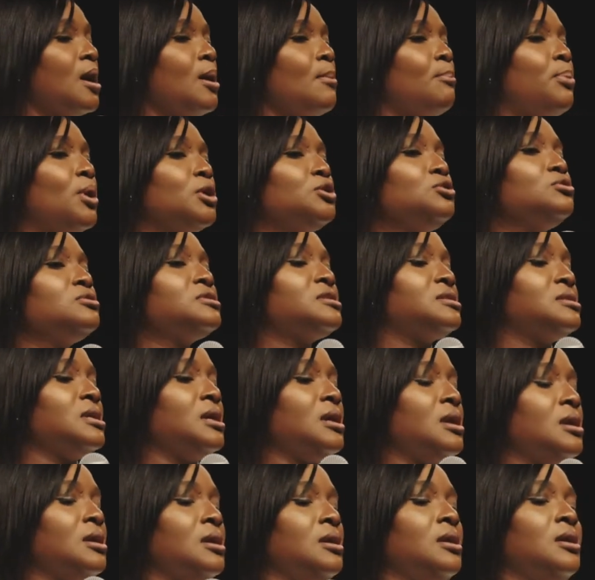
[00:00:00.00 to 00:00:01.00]
But you
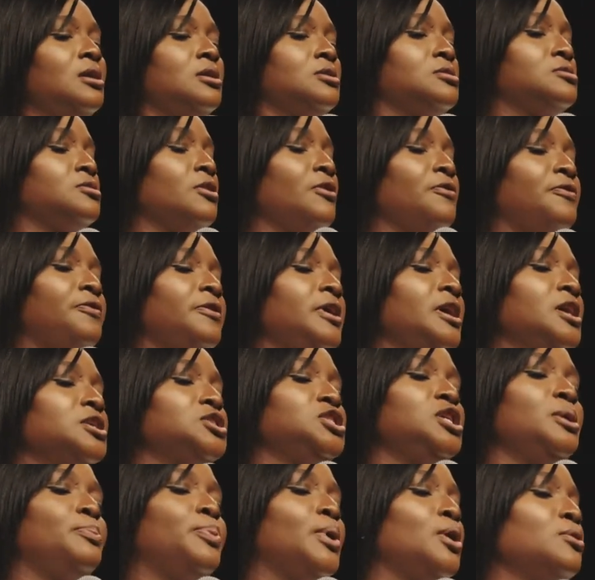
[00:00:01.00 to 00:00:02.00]
see Sophia,
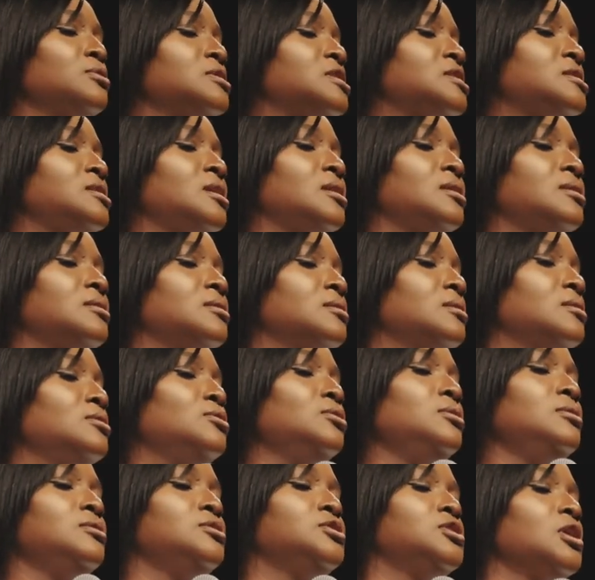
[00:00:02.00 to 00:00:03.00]
she posting
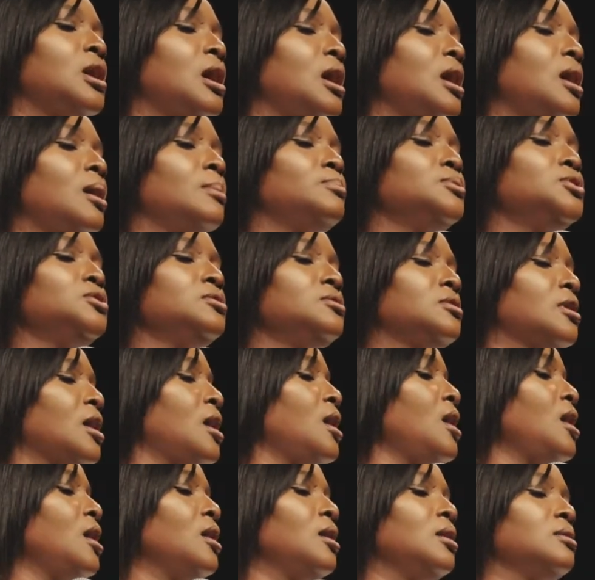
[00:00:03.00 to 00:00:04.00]
new job, new
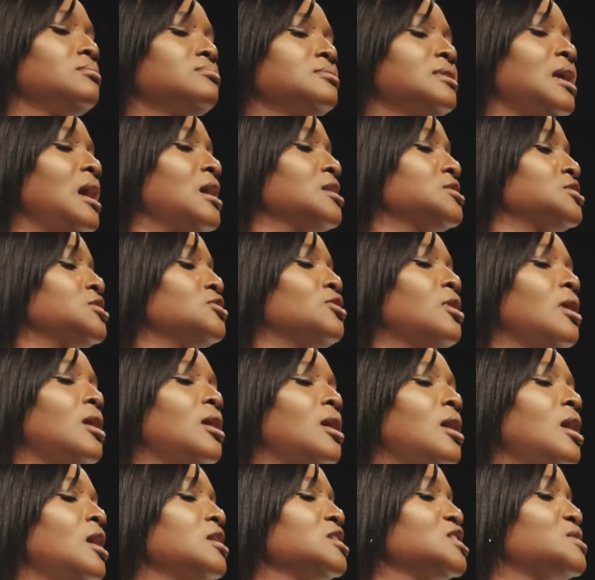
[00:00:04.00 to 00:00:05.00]
car. Now she got
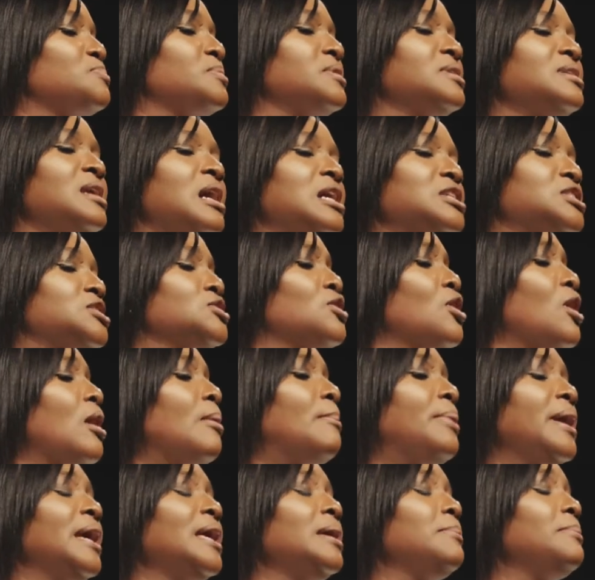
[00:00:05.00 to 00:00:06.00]
a husband, now she got a
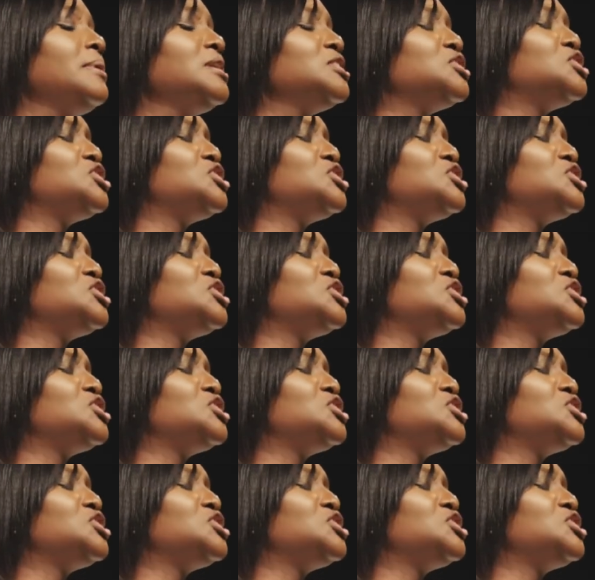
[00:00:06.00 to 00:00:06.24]
baby.